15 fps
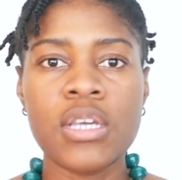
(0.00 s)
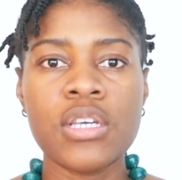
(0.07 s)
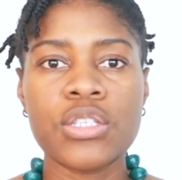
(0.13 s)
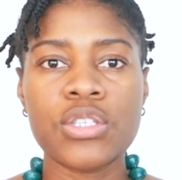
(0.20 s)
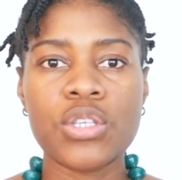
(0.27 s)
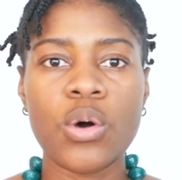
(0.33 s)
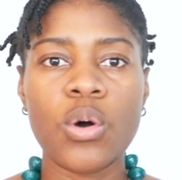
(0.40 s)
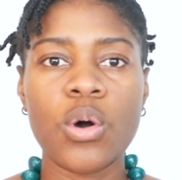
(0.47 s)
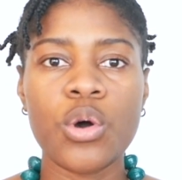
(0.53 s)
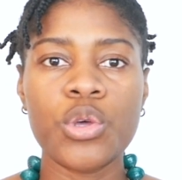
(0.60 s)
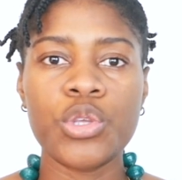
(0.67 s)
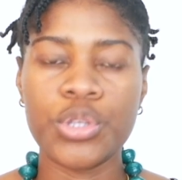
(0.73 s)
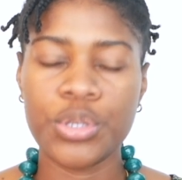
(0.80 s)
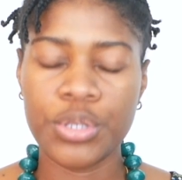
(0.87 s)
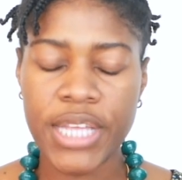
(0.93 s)
So
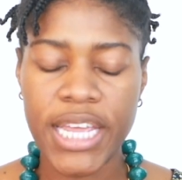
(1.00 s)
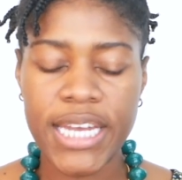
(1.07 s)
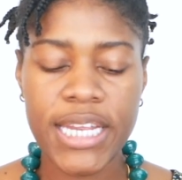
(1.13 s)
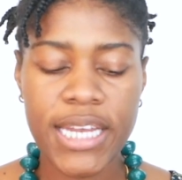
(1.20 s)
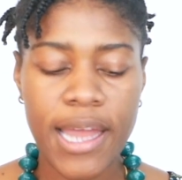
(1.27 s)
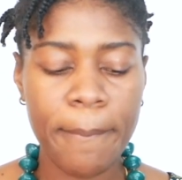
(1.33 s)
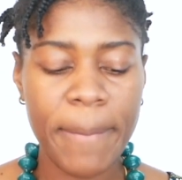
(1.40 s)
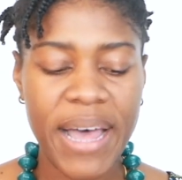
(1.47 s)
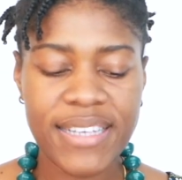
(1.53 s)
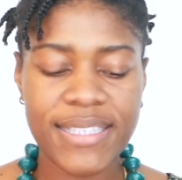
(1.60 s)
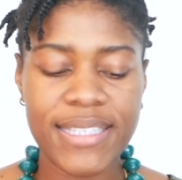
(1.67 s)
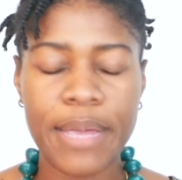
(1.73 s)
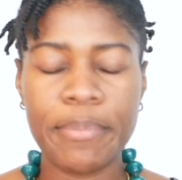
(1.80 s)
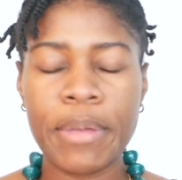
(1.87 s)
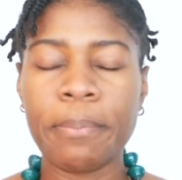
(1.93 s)
they need a bank
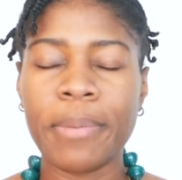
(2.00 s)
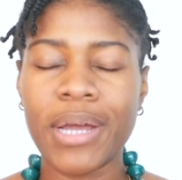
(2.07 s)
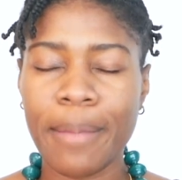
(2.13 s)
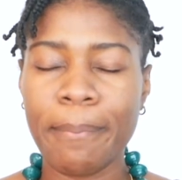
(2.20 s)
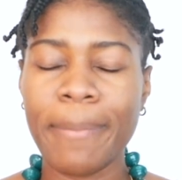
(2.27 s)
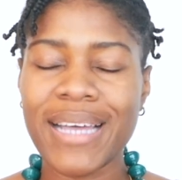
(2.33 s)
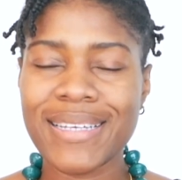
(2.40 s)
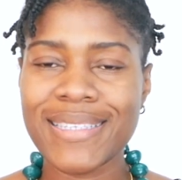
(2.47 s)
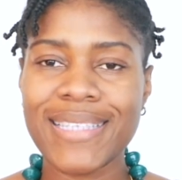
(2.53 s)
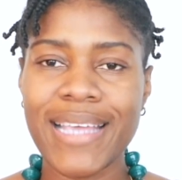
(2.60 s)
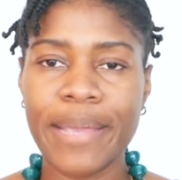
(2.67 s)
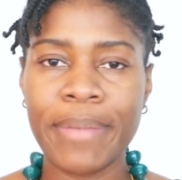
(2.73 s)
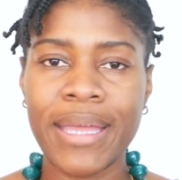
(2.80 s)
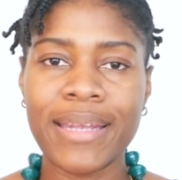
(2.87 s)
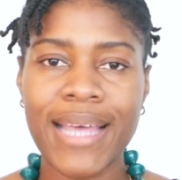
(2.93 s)
statement, but a bank
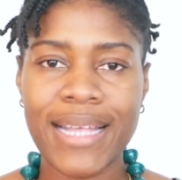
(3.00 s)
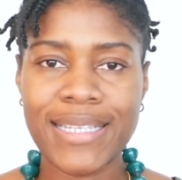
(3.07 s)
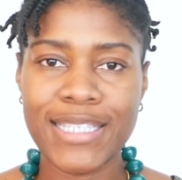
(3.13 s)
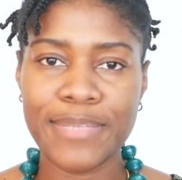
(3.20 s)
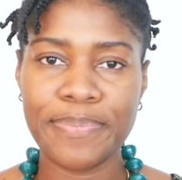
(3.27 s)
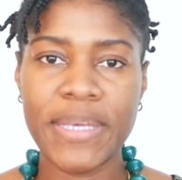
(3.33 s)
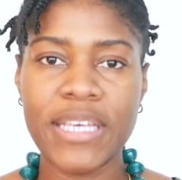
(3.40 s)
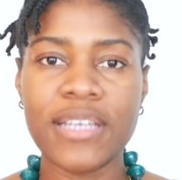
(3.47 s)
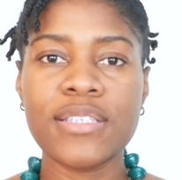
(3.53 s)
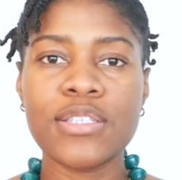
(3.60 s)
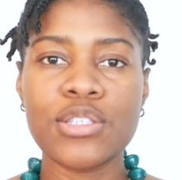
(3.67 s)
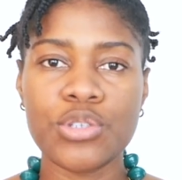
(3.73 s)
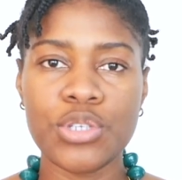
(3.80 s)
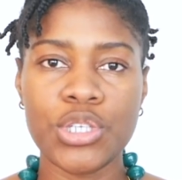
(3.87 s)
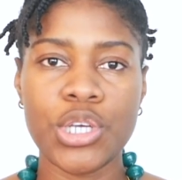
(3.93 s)
statement that speaks
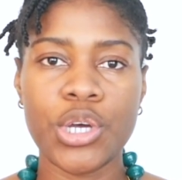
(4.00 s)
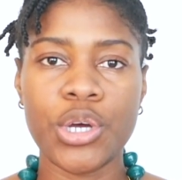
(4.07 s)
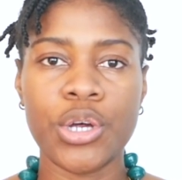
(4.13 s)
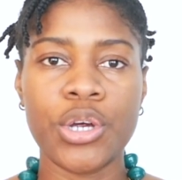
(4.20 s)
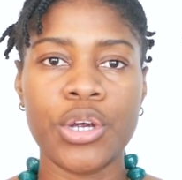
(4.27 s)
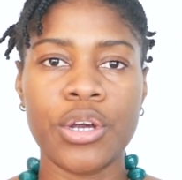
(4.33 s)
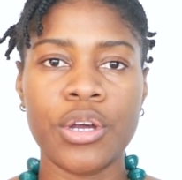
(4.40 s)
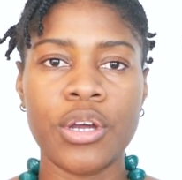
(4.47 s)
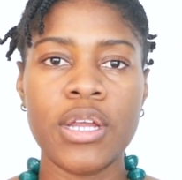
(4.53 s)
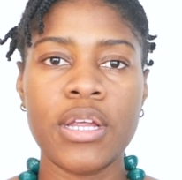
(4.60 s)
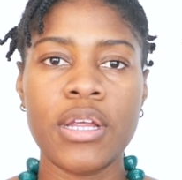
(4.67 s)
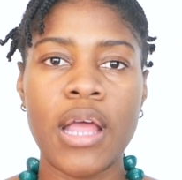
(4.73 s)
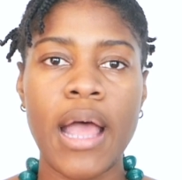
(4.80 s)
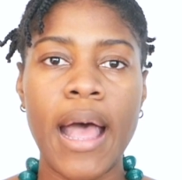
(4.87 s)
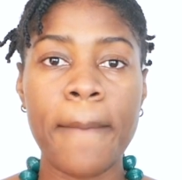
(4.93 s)
to your
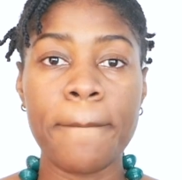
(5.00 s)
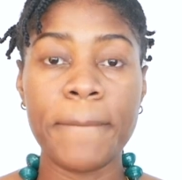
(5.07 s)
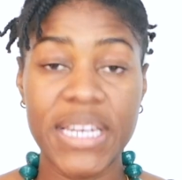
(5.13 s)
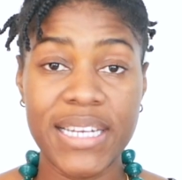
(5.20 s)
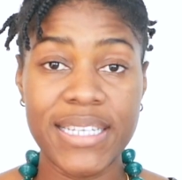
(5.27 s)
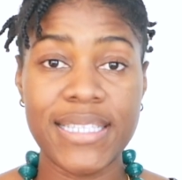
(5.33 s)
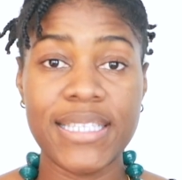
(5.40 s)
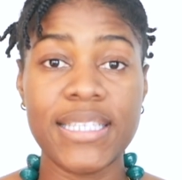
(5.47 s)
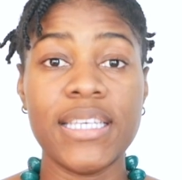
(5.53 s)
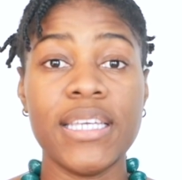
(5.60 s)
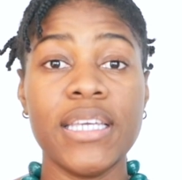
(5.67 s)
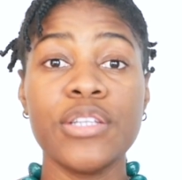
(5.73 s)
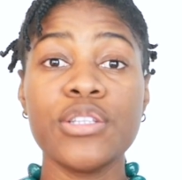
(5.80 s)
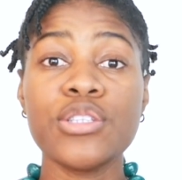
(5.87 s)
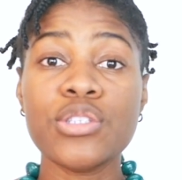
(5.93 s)

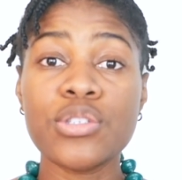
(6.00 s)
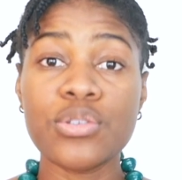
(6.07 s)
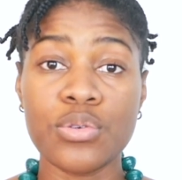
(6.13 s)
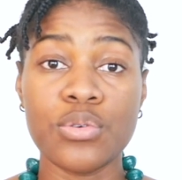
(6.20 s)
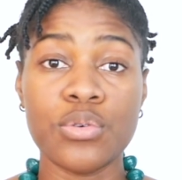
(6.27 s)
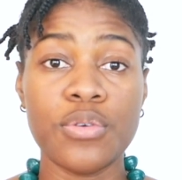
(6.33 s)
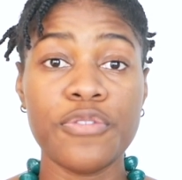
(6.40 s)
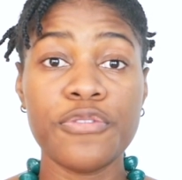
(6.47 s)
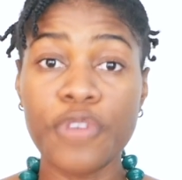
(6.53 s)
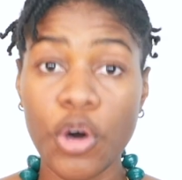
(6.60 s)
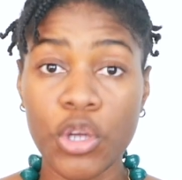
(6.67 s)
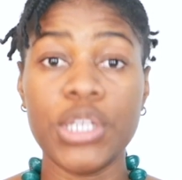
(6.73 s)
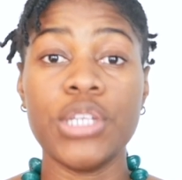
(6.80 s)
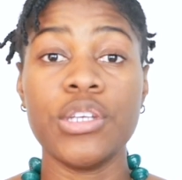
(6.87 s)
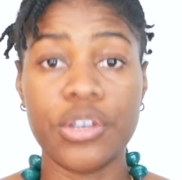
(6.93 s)
ability to
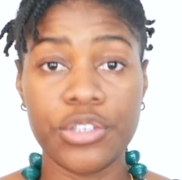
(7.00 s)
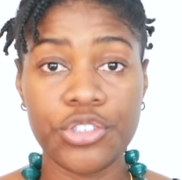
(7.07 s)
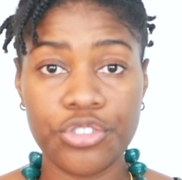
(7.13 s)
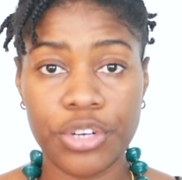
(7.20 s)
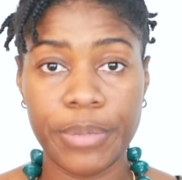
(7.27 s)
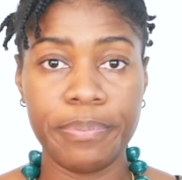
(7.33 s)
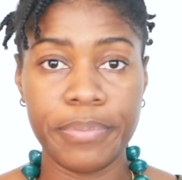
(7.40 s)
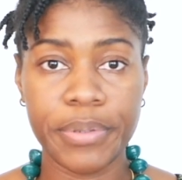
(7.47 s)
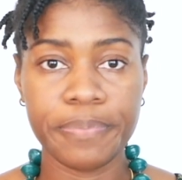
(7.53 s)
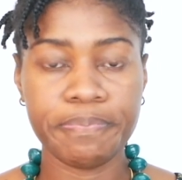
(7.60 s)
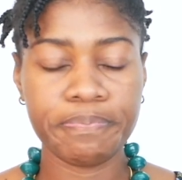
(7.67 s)
fund your trip.